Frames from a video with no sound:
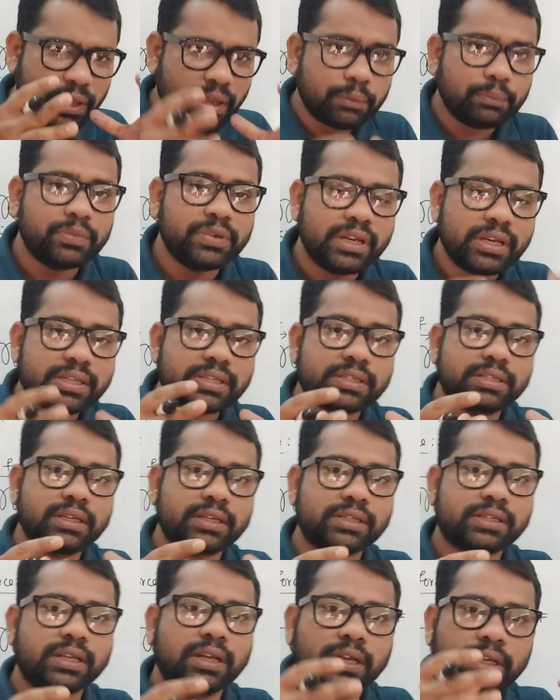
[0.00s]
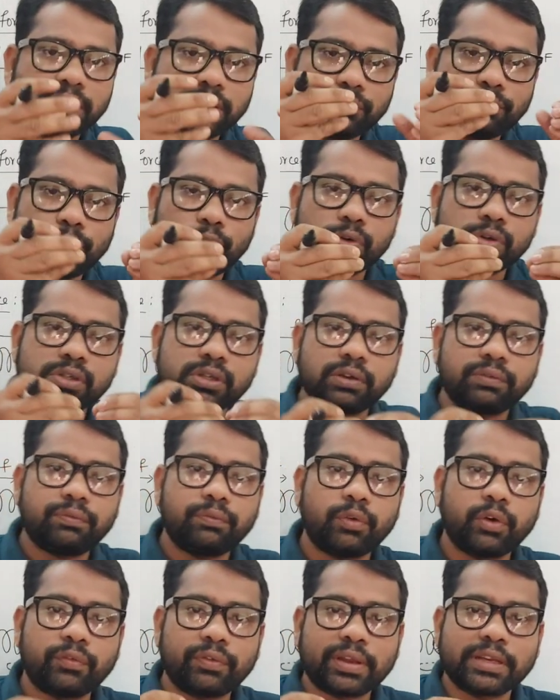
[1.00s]
become, it's just the force
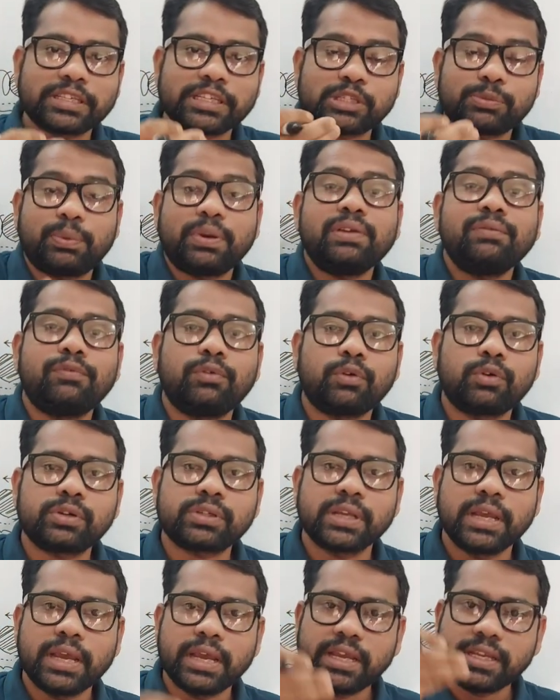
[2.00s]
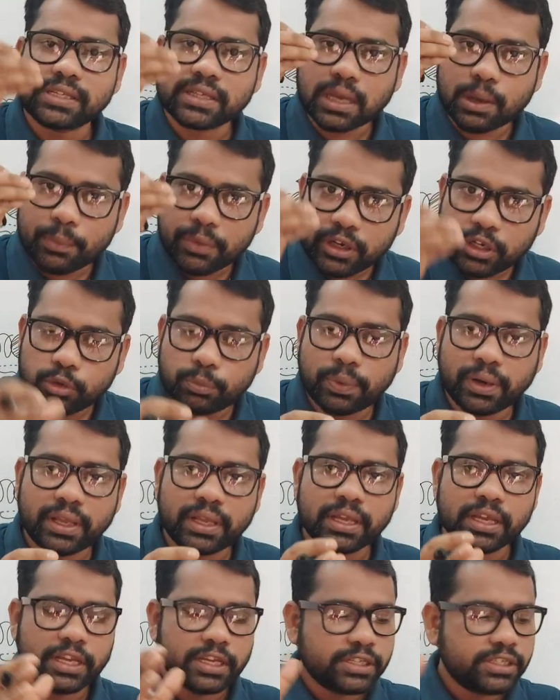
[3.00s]
of what we can say, spring force is coming to
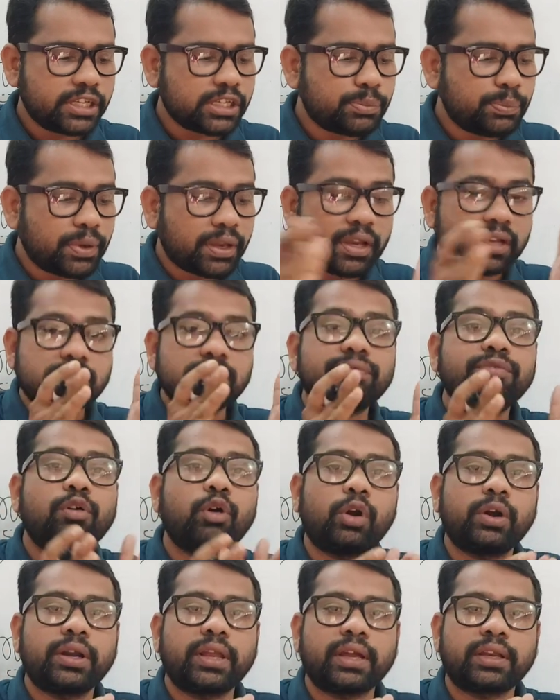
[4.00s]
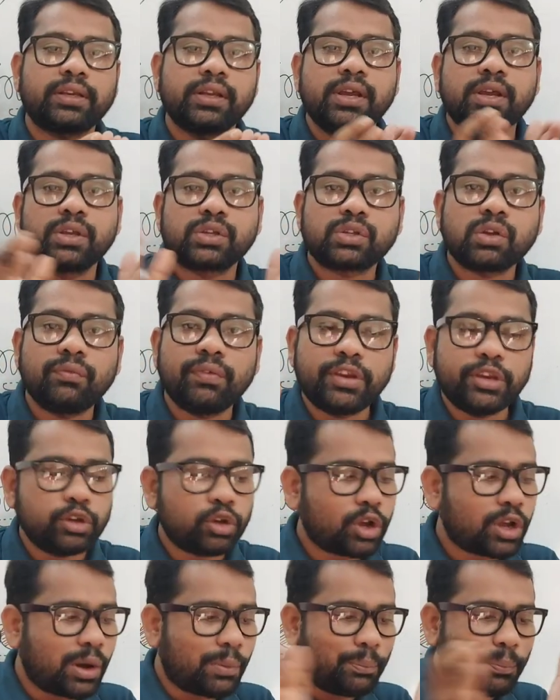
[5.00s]
play just because of contact. So when
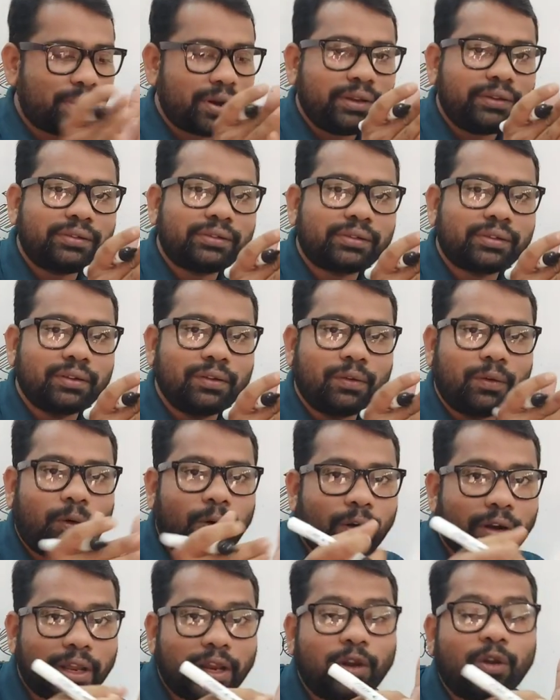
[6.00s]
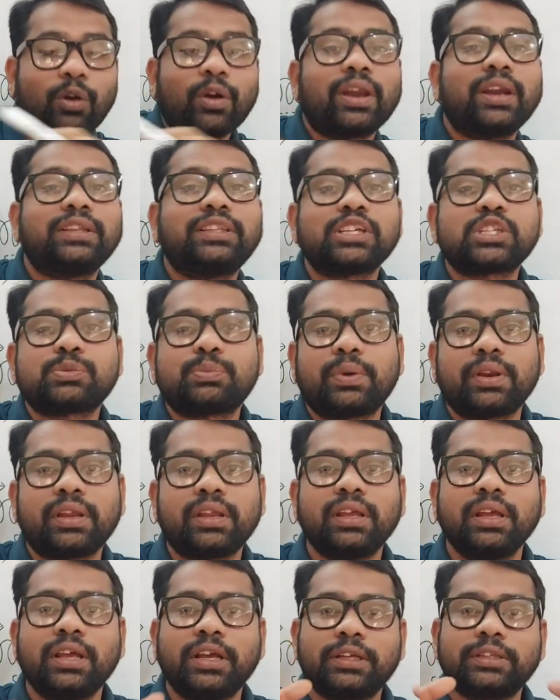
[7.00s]
you compress or elongate the
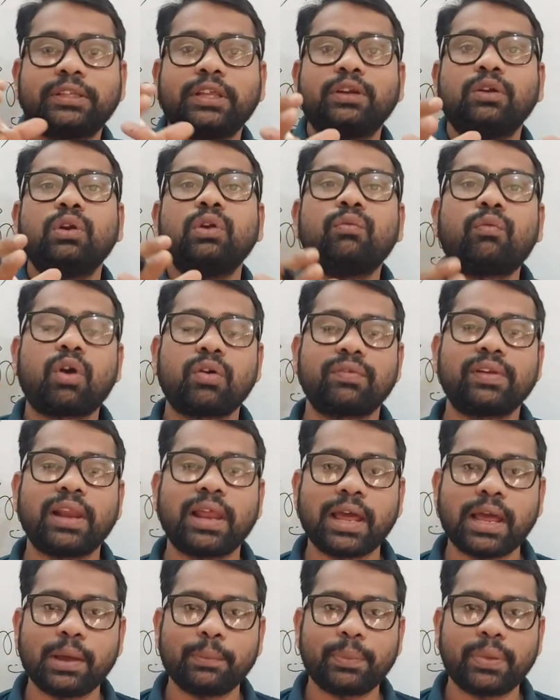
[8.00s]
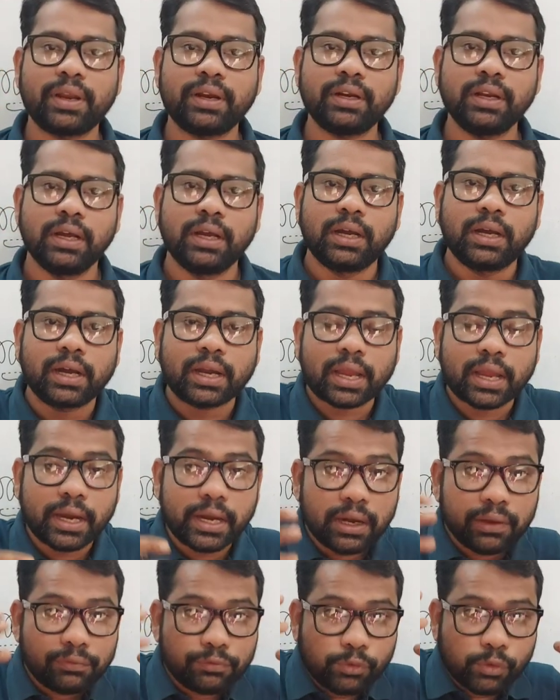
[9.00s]
spring, then only what will happen, a
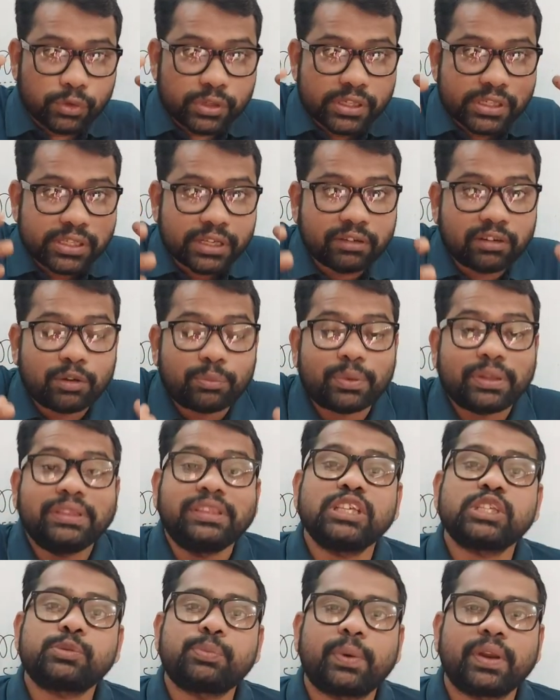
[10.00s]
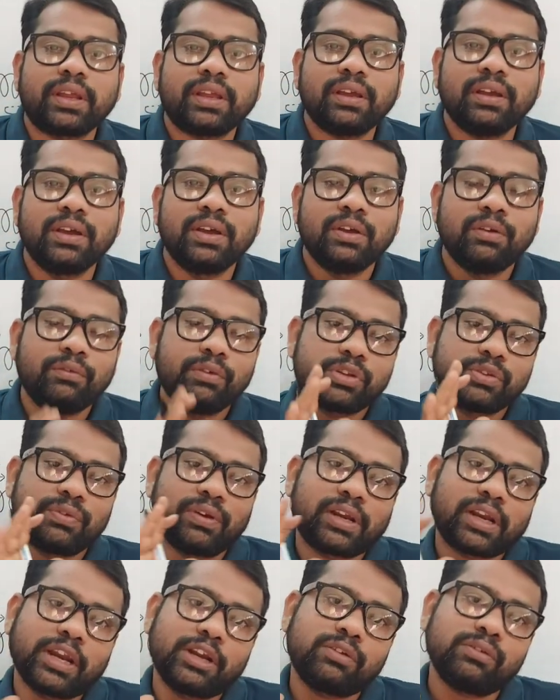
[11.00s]
kind of force is developed in the spring which
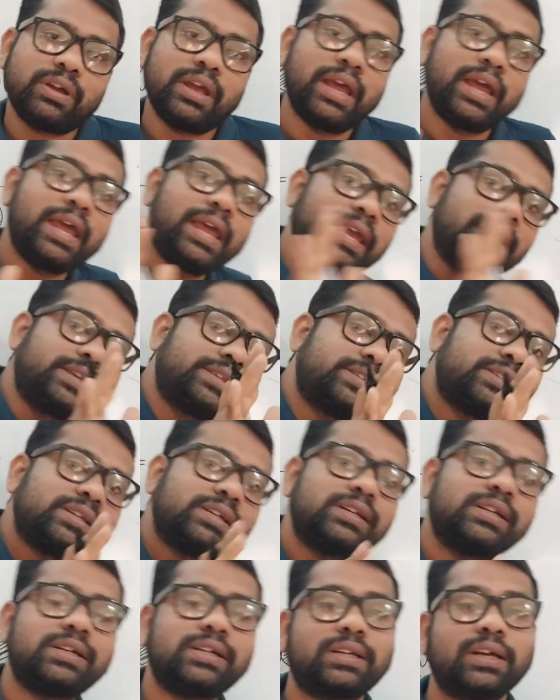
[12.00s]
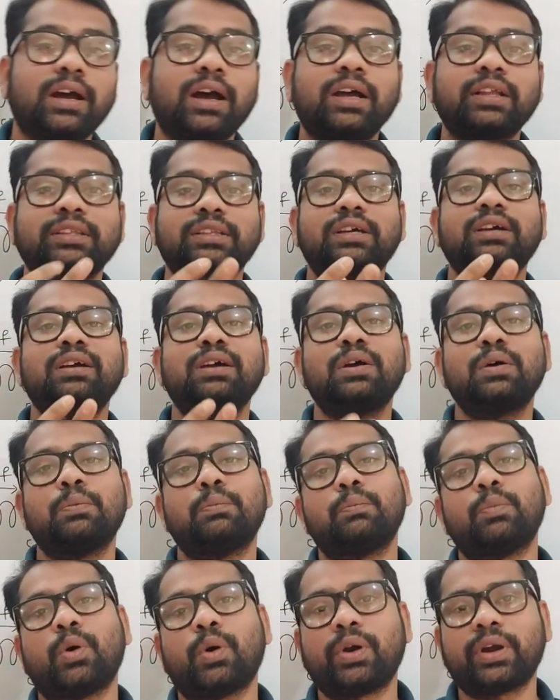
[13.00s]
will try to exert on the
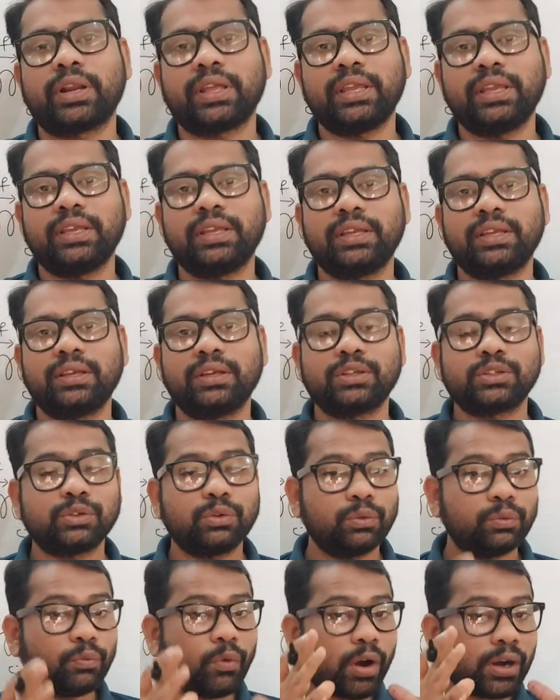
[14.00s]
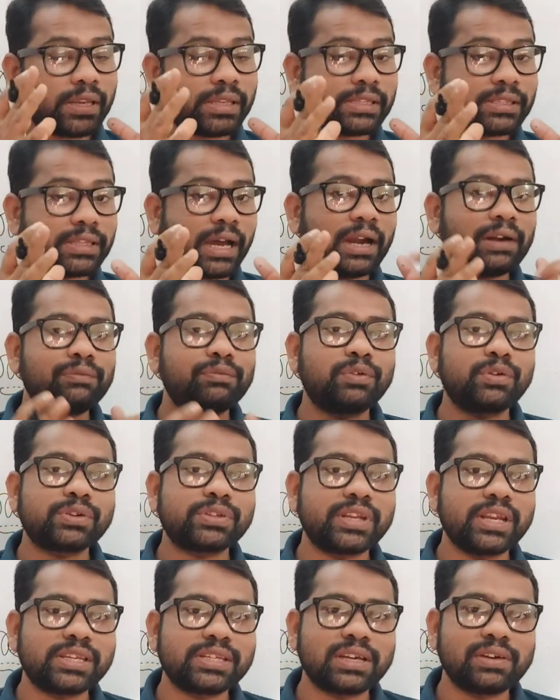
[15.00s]
body. So what is that
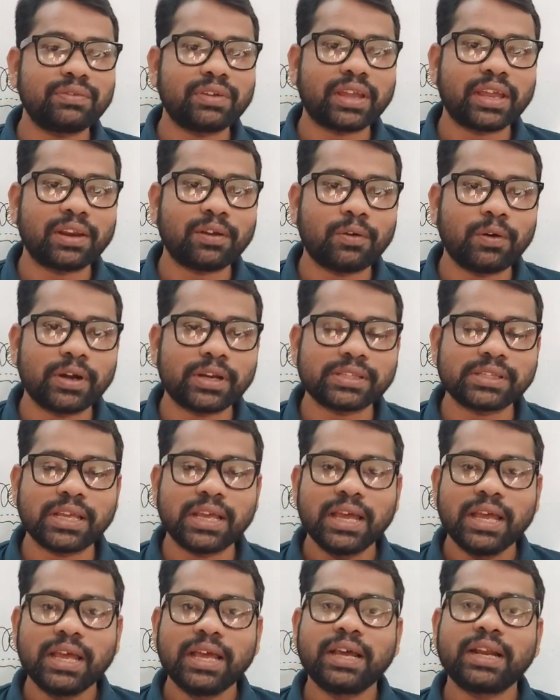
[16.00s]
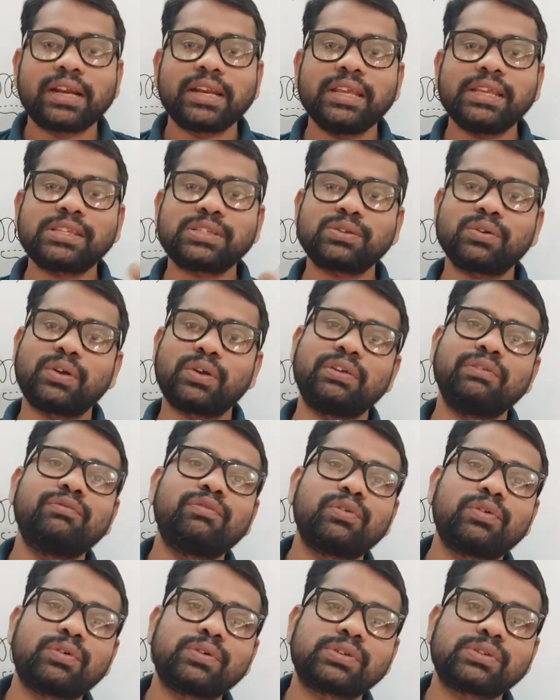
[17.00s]
force, dear children? We can call it as a restoring
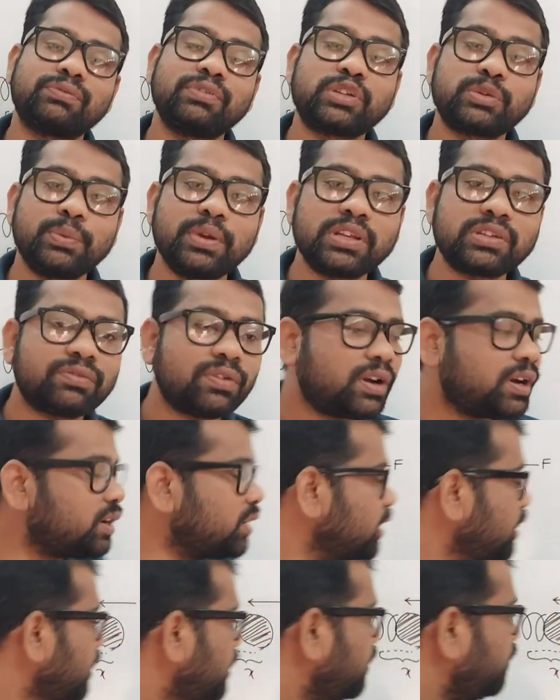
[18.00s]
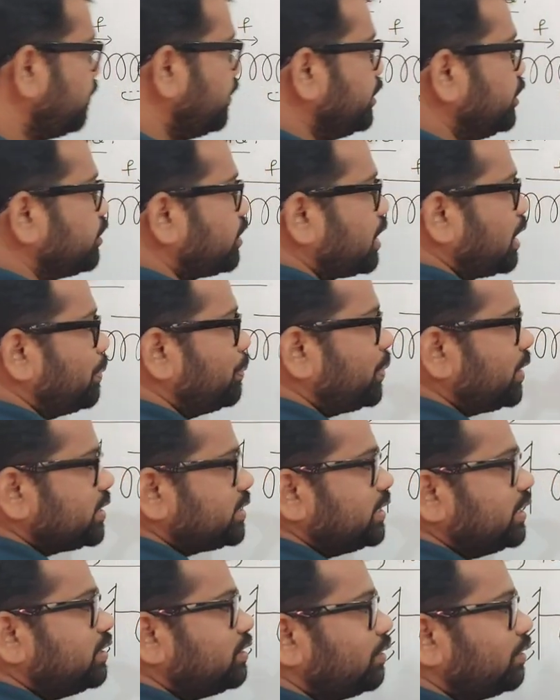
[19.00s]
force, which means what? When you compress